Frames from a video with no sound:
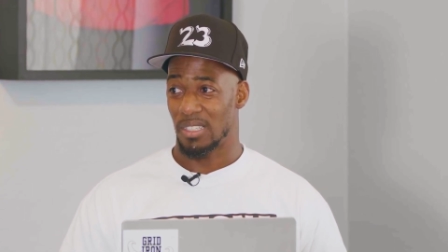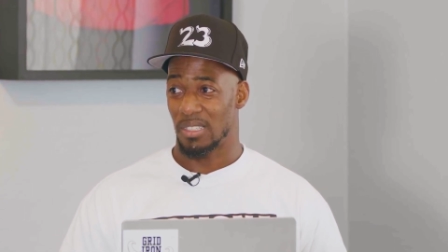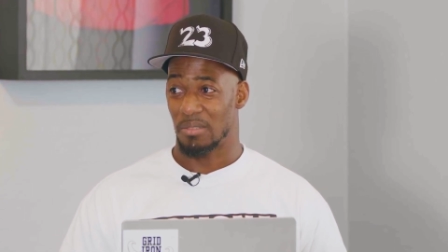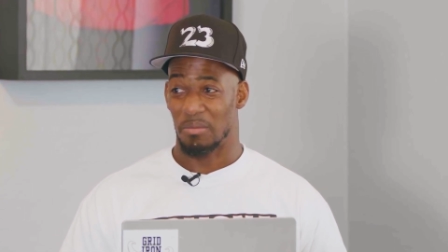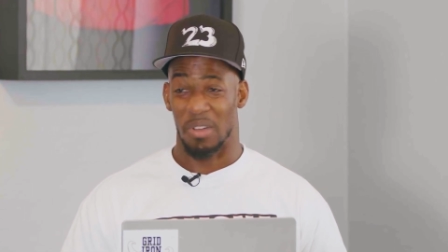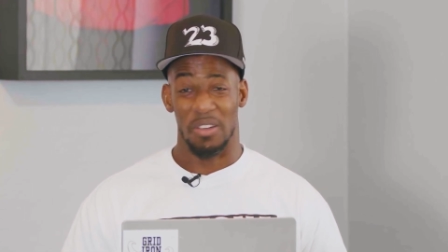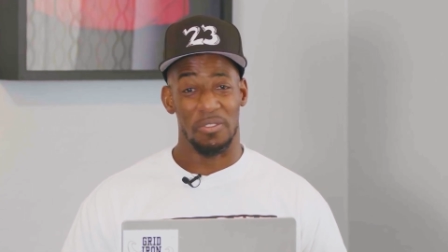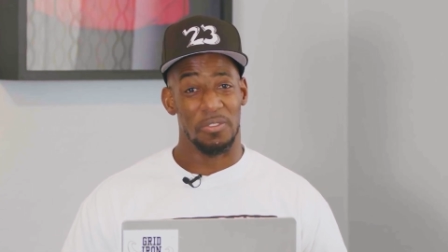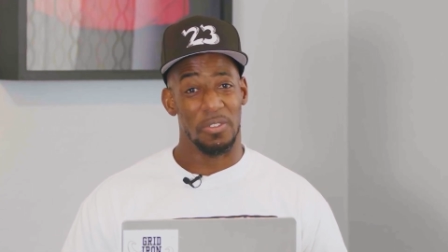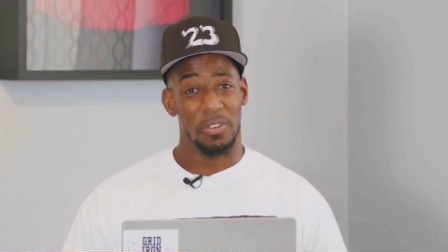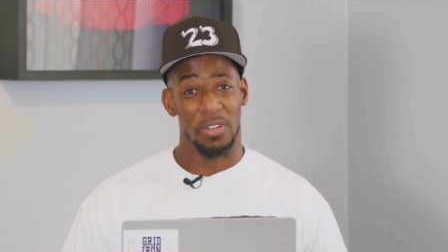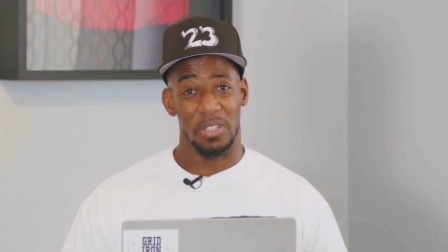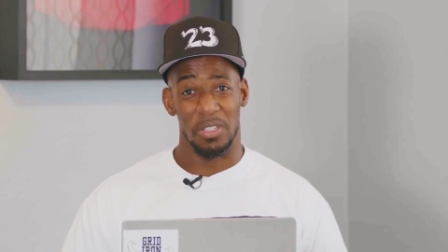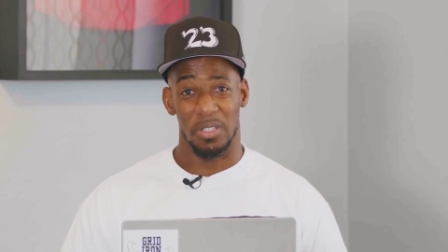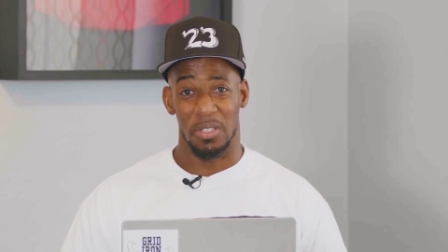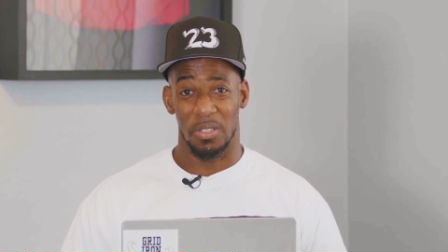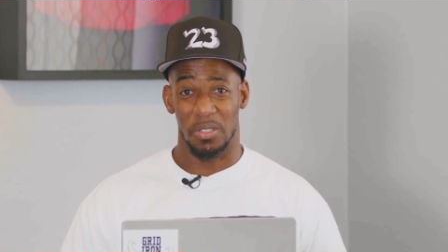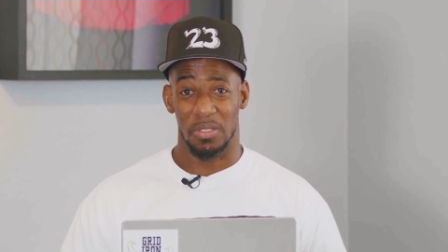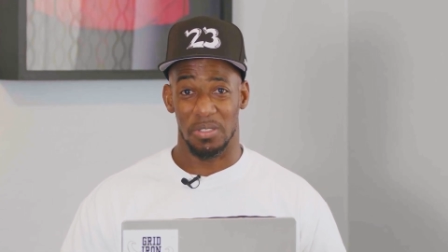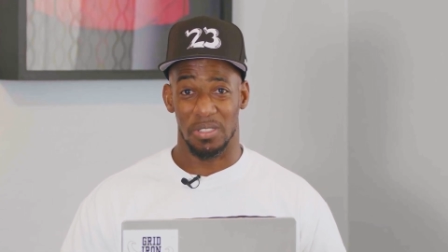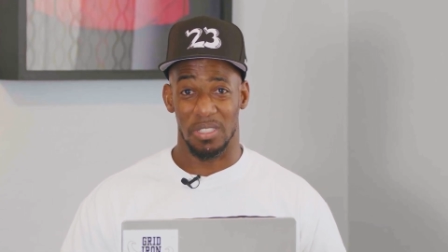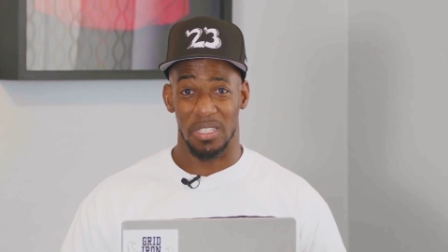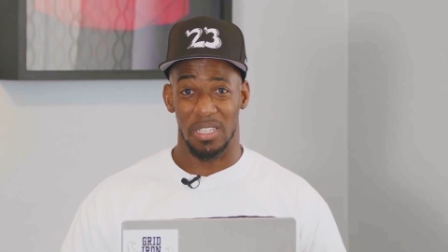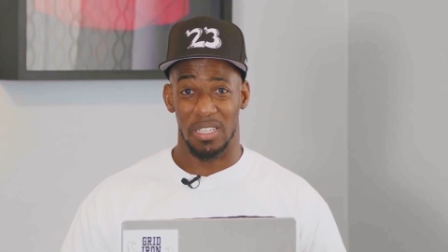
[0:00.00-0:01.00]
My
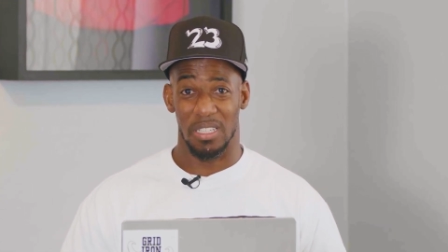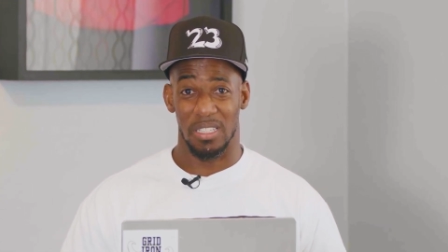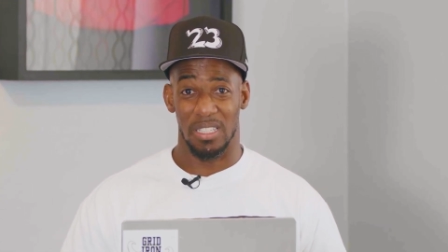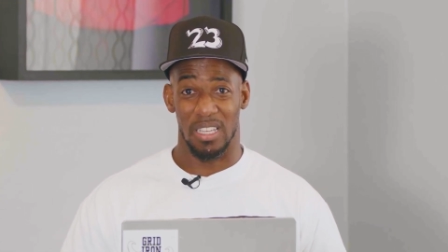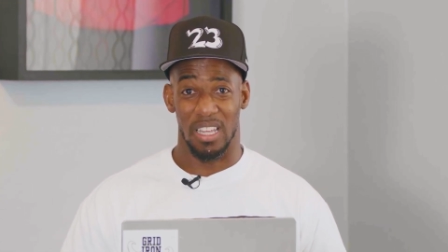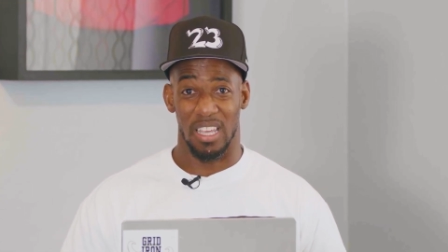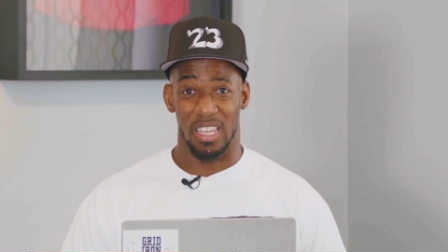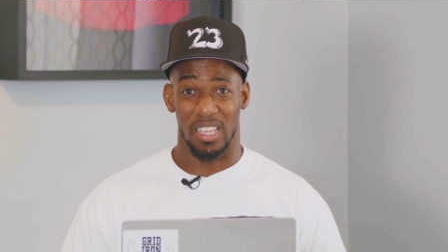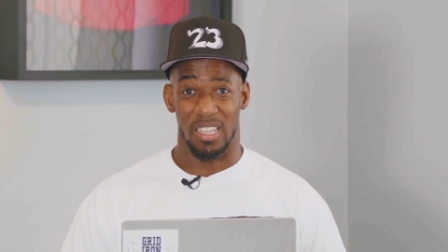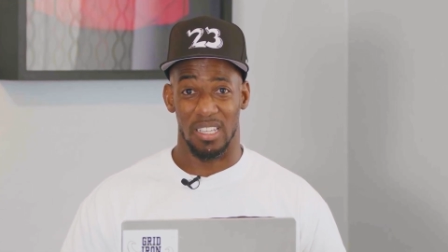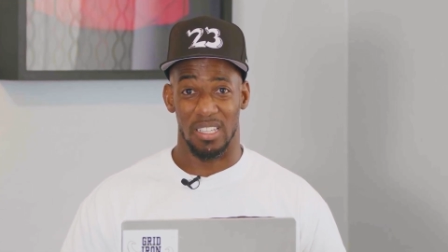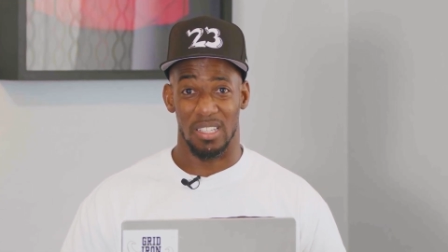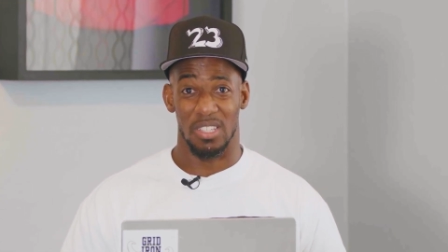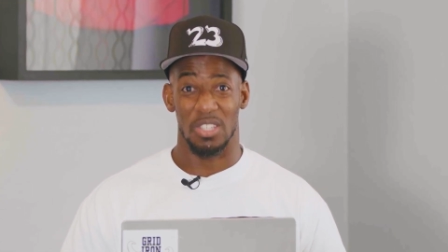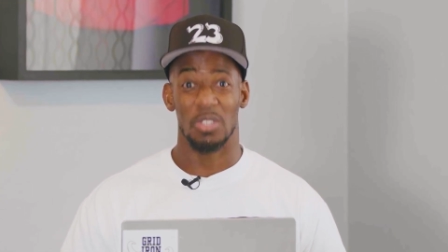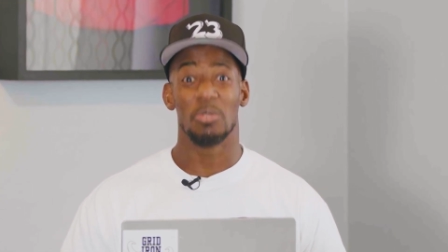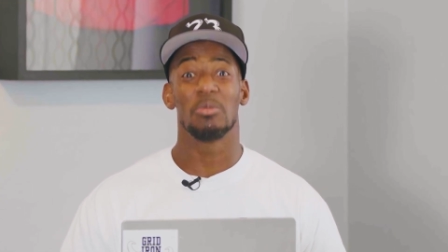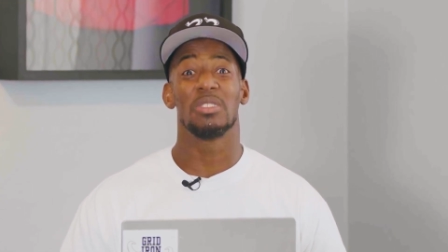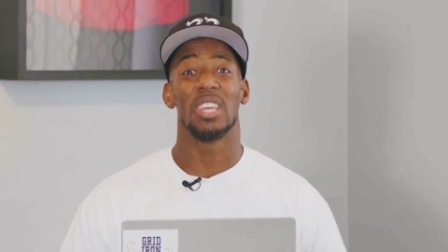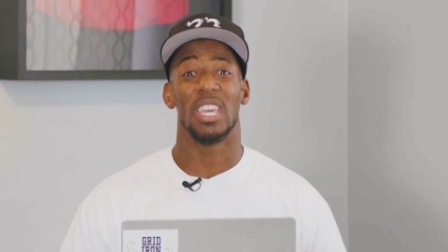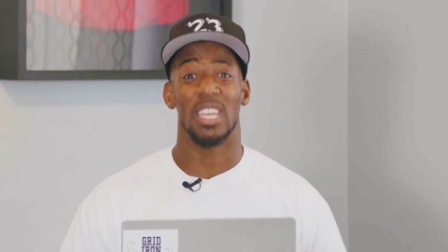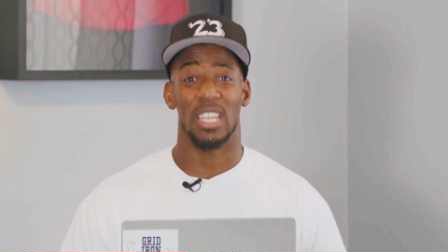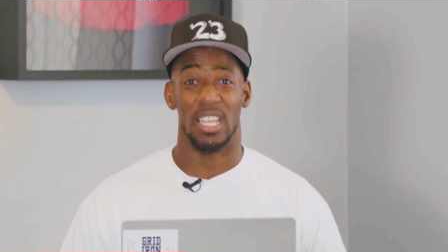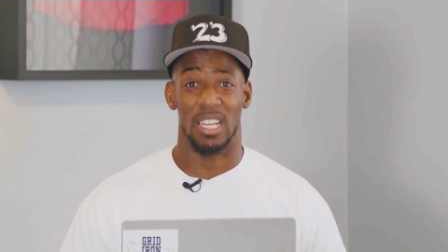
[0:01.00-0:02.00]
4-year-old son, like,
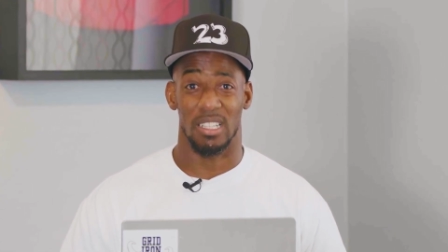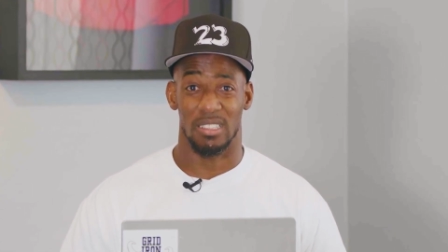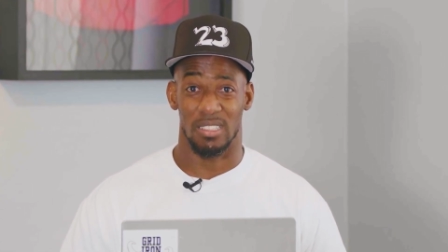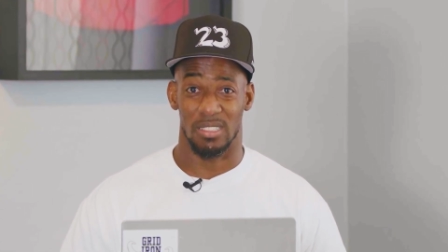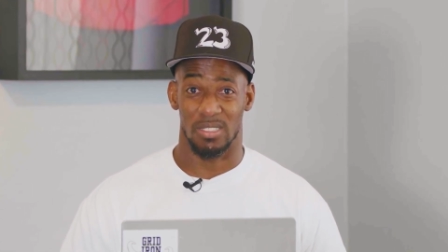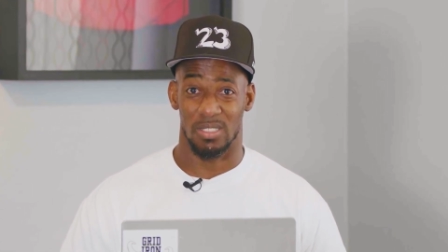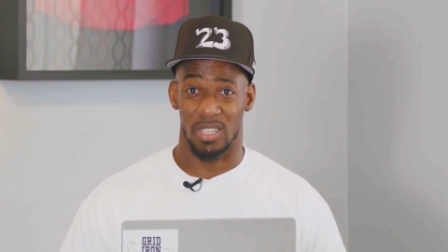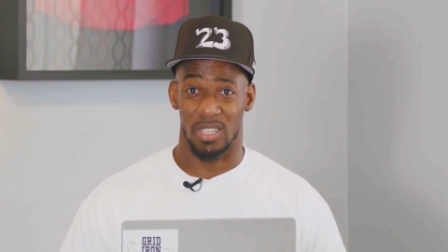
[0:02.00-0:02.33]
you take out the